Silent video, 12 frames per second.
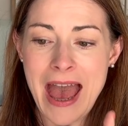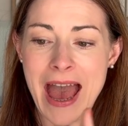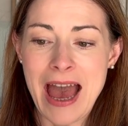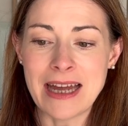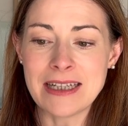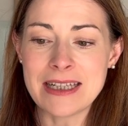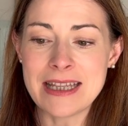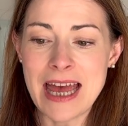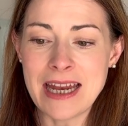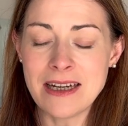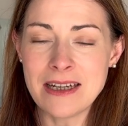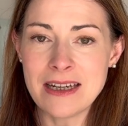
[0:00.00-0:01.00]
and
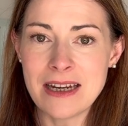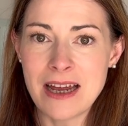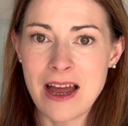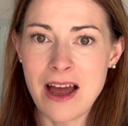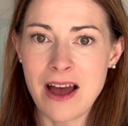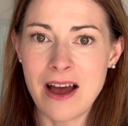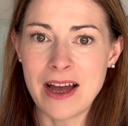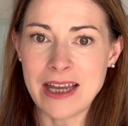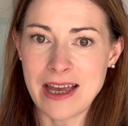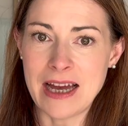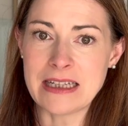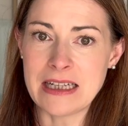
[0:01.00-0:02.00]
then I
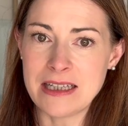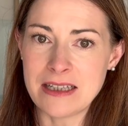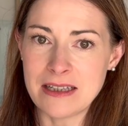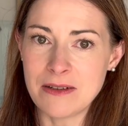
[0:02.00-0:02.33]
added